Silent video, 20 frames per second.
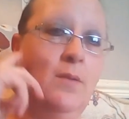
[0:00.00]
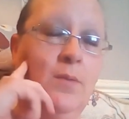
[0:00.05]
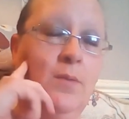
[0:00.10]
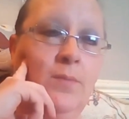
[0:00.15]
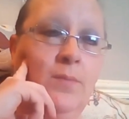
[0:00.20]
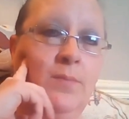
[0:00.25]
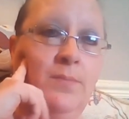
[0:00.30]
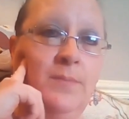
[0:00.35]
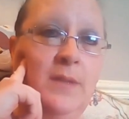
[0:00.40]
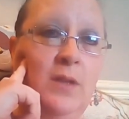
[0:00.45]
out
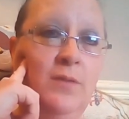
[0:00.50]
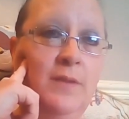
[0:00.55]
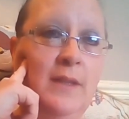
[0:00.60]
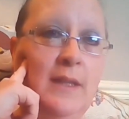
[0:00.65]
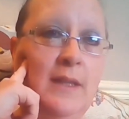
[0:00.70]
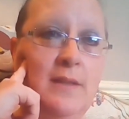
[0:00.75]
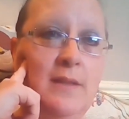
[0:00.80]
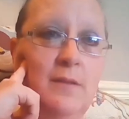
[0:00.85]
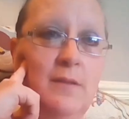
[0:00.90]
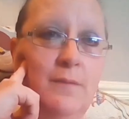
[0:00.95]
all the
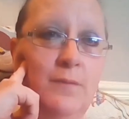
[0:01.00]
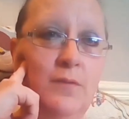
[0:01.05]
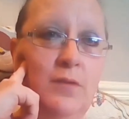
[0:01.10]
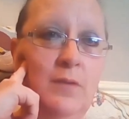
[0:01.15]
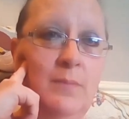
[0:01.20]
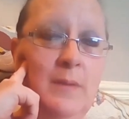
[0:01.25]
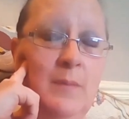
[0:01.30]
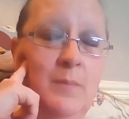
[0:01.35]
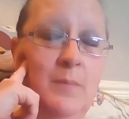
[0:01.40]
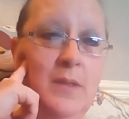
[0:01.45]
other cast
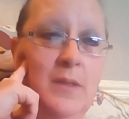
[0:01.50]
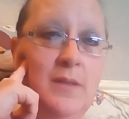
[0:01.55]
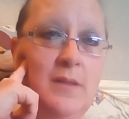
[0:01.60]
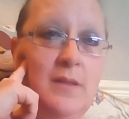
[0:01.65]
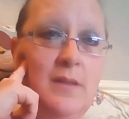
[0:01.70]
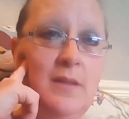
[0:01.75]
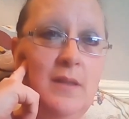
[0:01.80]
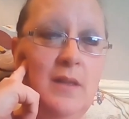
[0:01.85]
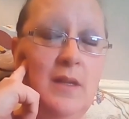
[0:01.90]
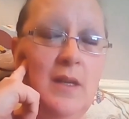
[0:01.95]
of crew
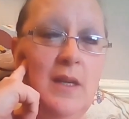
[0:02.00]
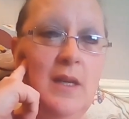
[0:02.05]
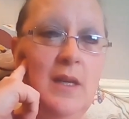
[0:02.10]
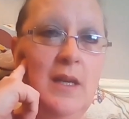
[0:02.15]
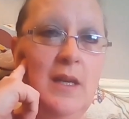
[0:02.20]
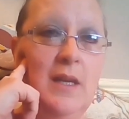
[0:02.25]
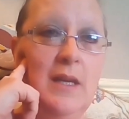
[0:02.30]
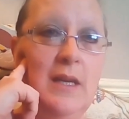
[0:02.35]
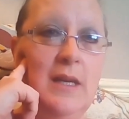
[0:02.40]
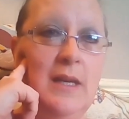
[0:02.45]
members,
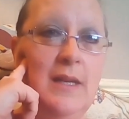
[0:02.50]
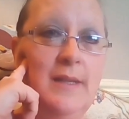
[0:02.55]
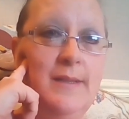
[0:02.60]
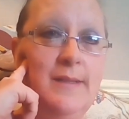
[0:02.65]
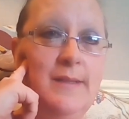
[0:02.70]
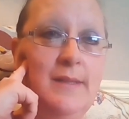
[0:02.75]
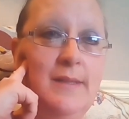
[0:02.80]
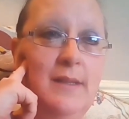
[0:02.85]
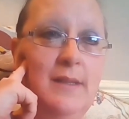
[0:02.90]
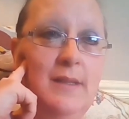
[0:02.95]

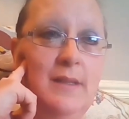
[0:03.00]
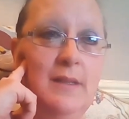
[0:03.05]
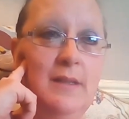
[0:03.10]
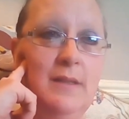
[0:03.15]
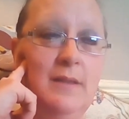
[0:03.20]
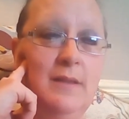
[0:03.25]
and